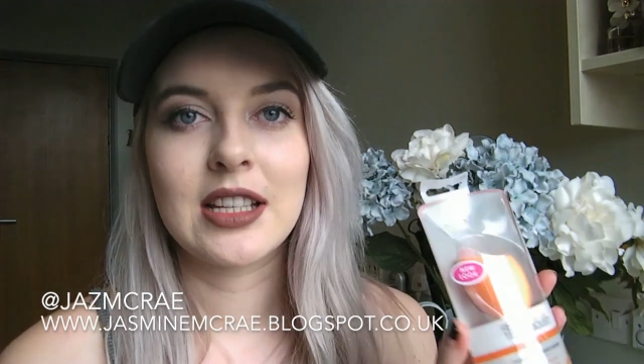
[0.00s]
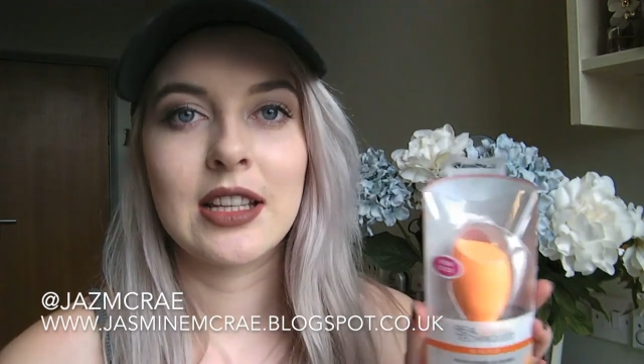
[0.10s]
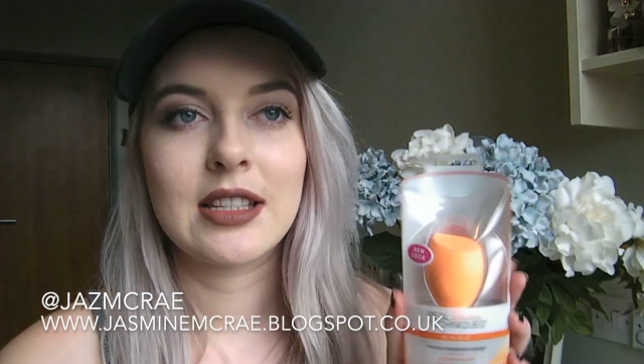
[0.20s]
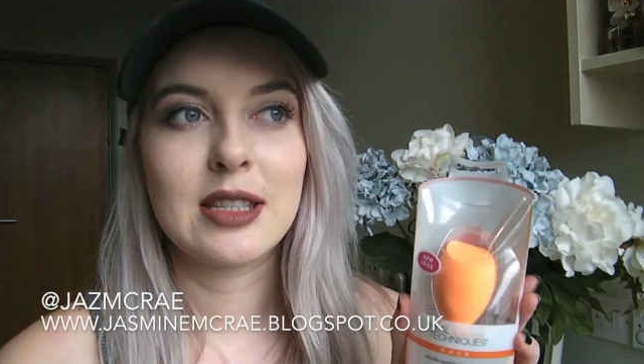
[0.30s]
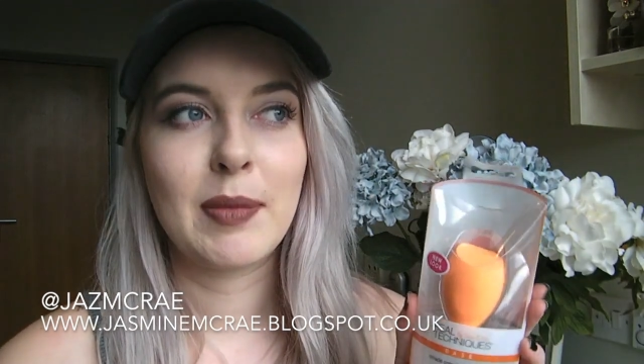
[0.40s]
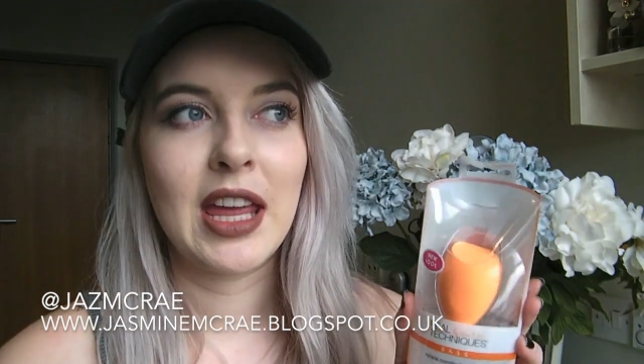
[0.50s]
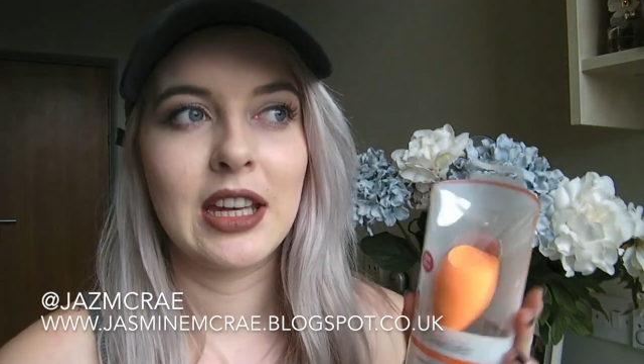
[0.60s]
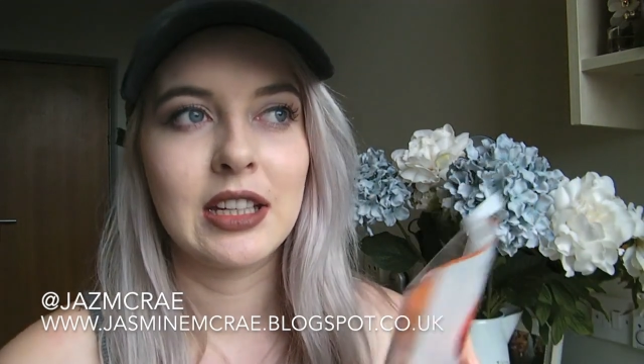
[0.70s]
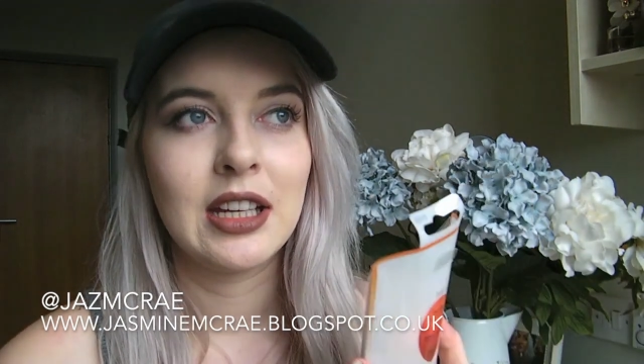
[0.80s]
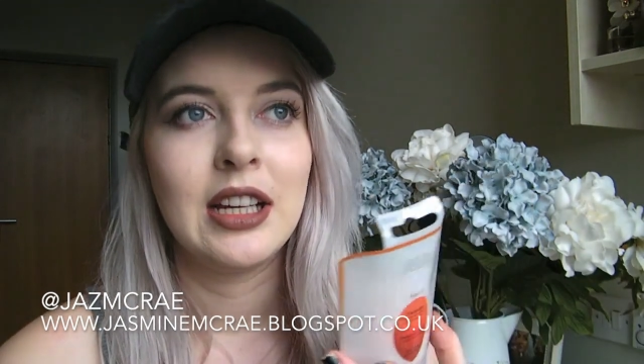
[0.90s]
and this has
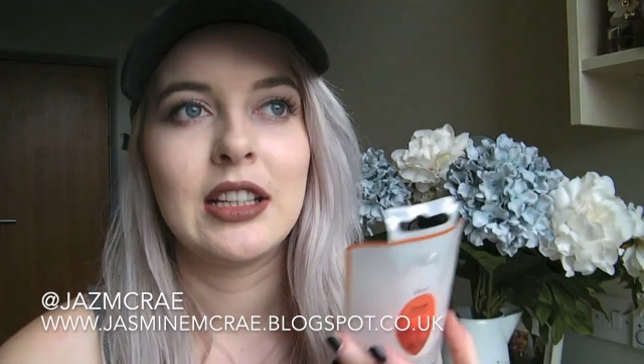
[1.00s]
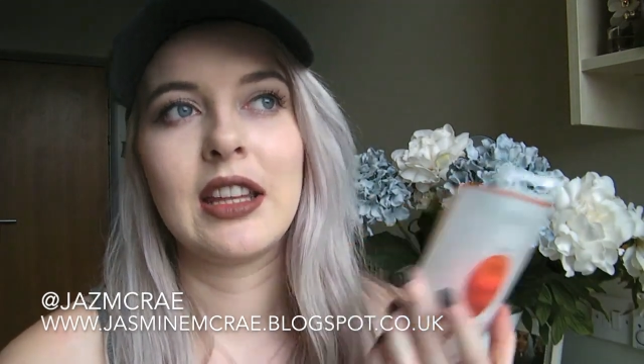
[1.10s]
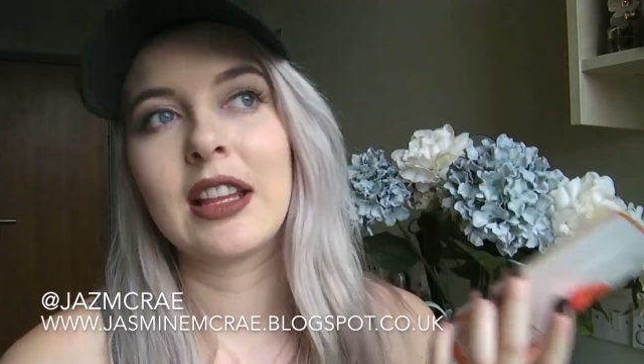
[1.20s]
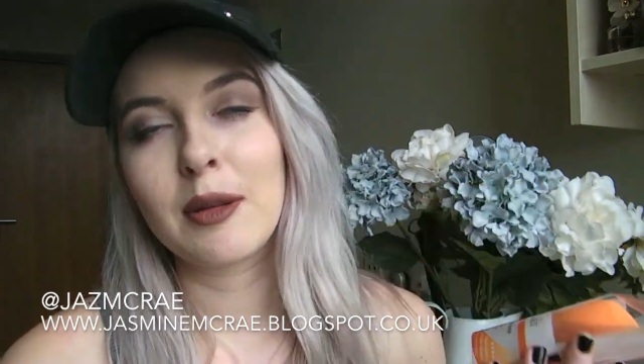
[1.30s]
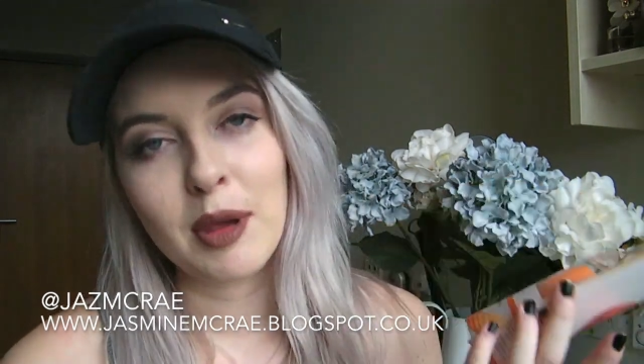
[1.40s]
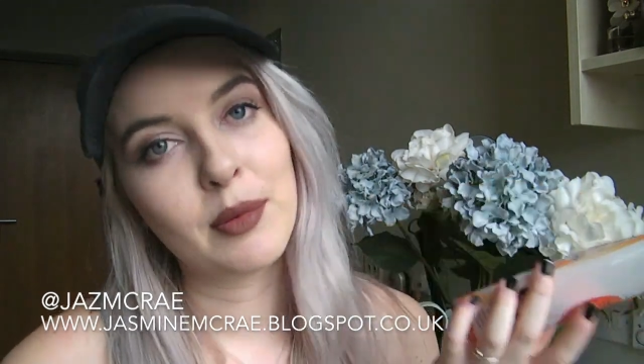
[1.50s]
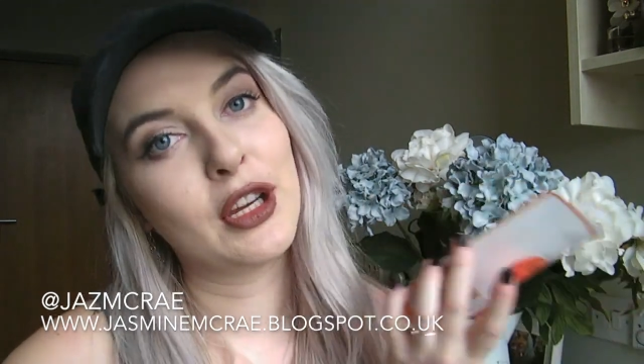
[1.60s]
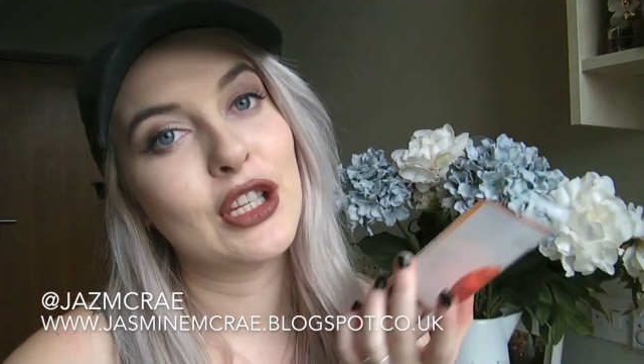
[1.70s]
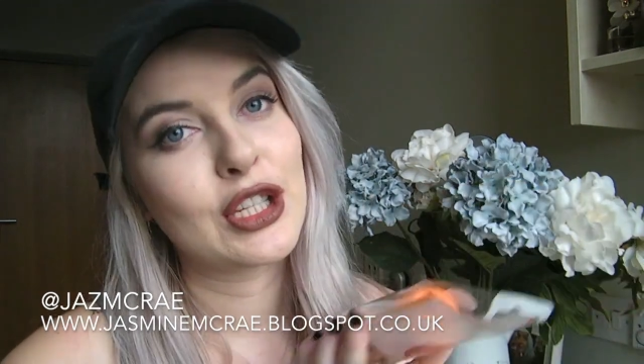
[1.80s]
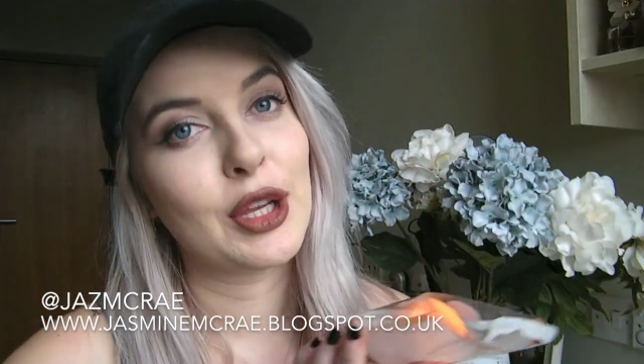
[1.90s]
been the thing that people
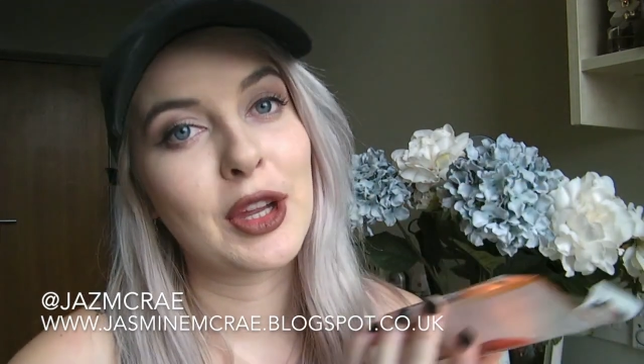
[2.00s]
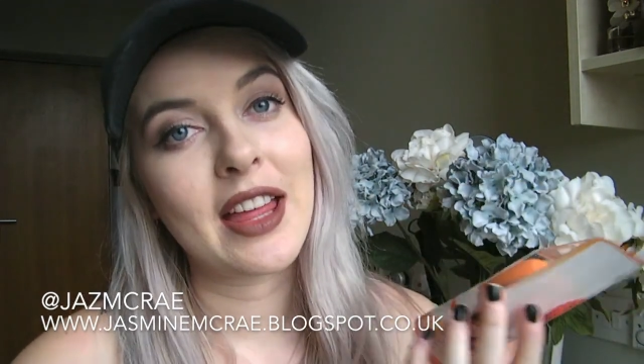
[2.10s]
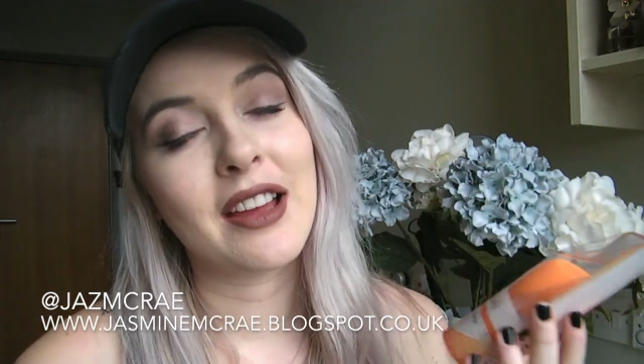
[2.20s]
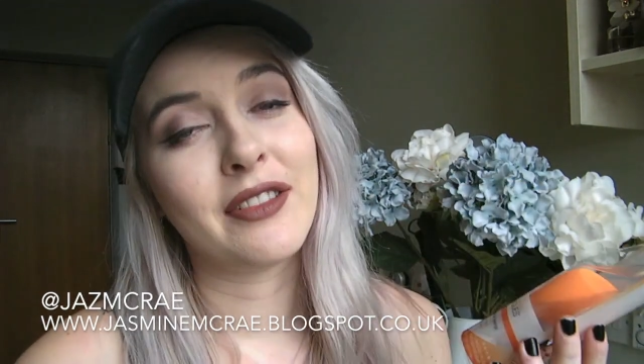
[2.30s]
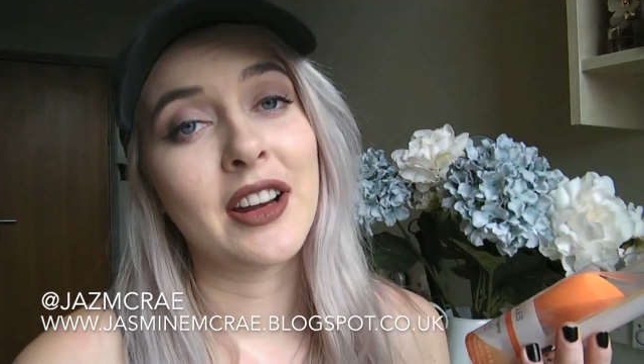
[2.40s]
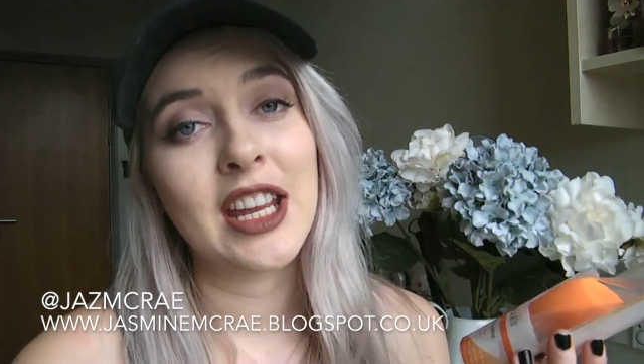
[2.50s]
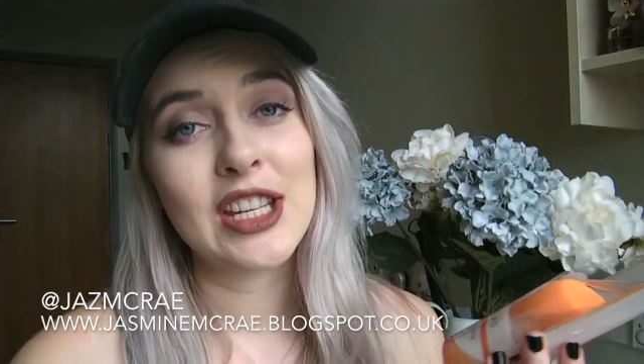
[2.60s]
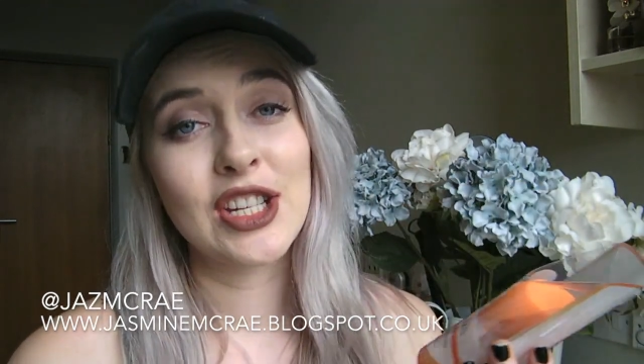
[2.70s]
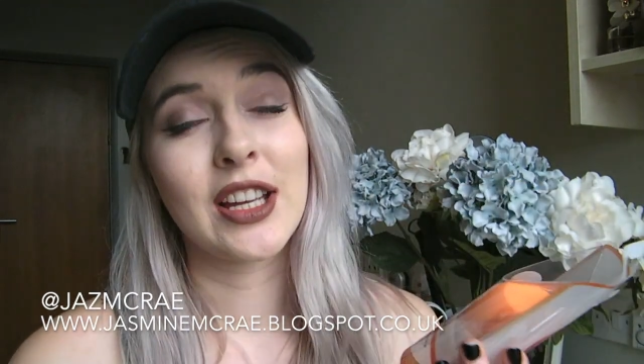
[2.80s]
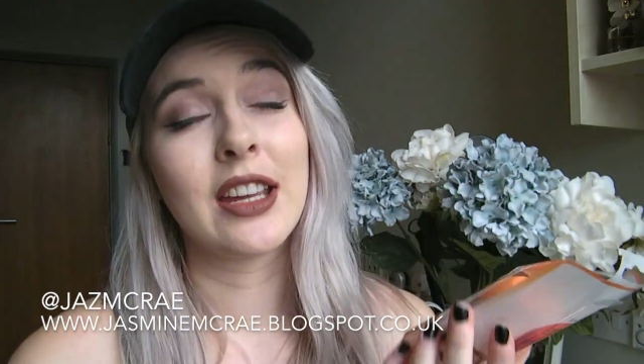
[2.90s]
use to get their
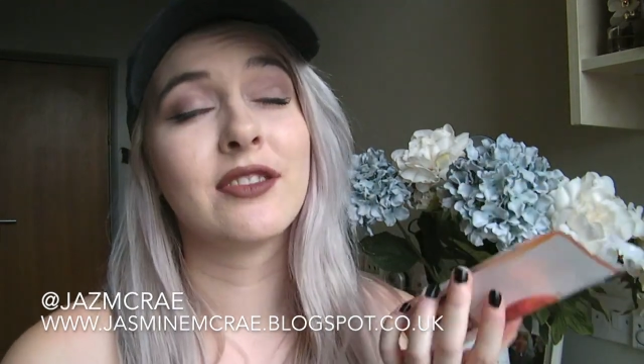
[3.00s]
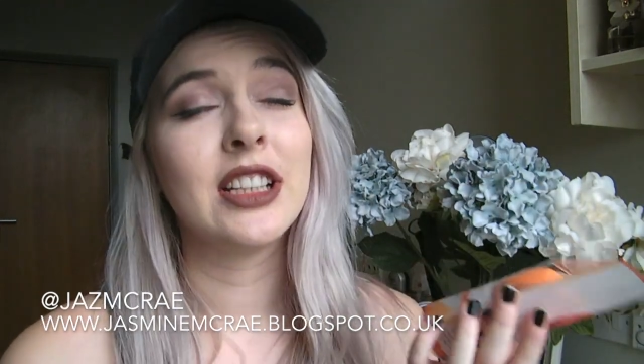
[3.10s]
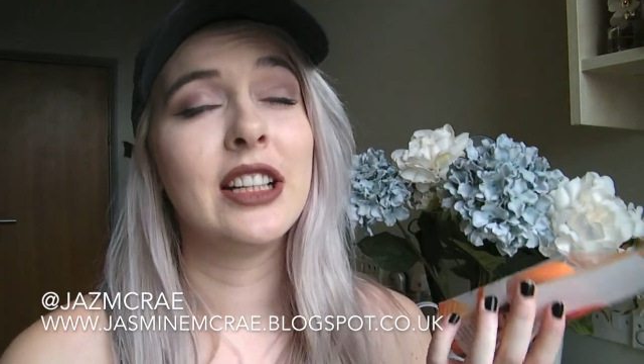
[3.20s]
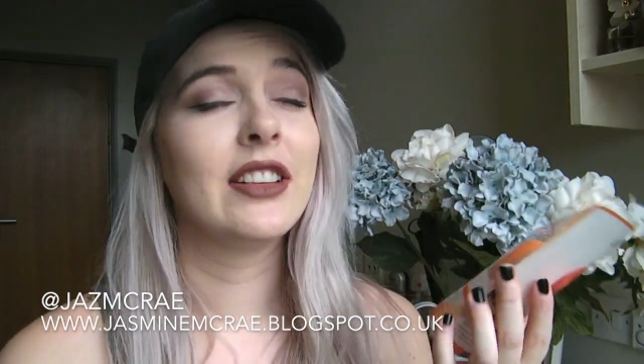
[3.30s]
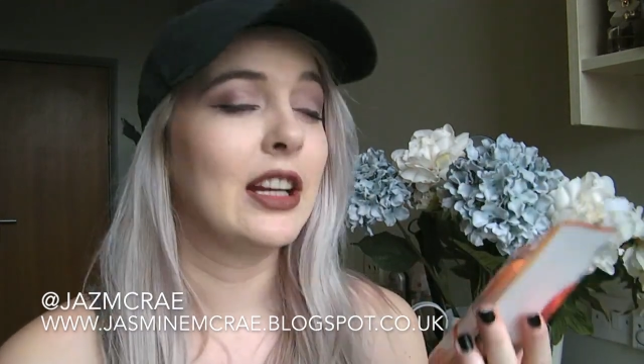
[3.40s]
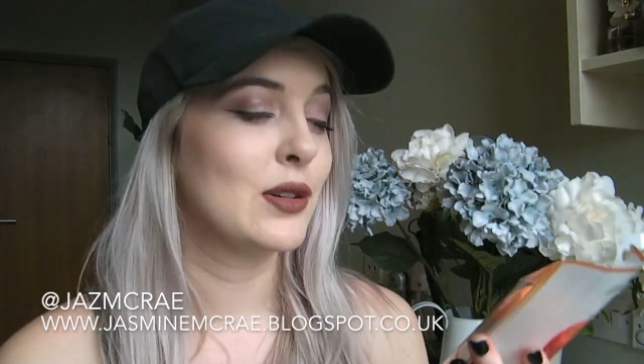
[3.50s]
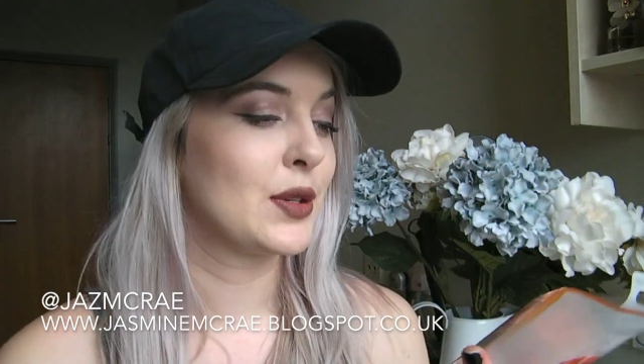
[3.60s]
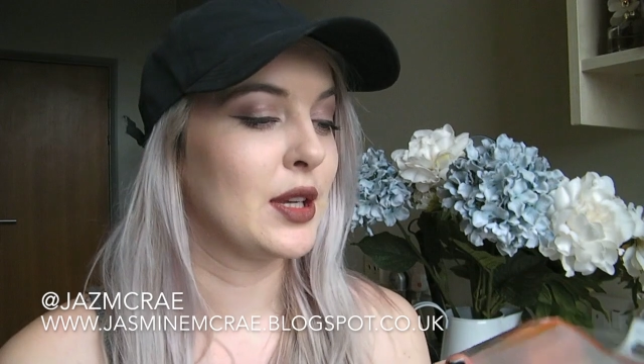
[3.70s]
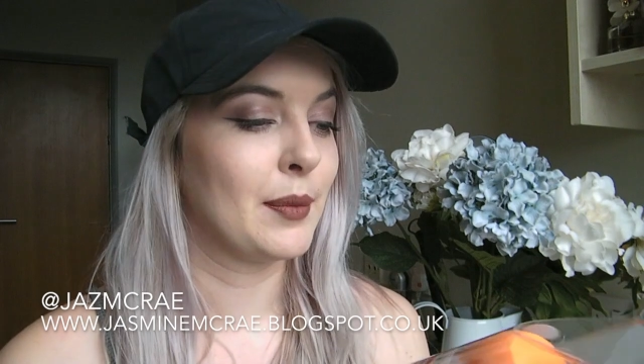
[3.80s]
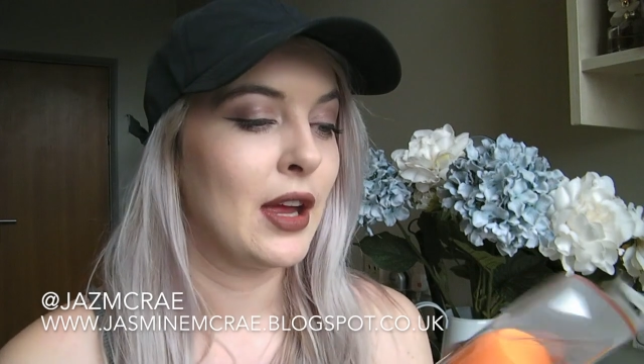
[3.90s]
foundation looking really, really
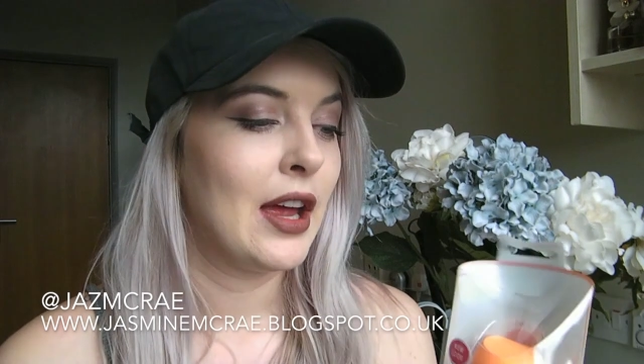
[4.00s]
awesome,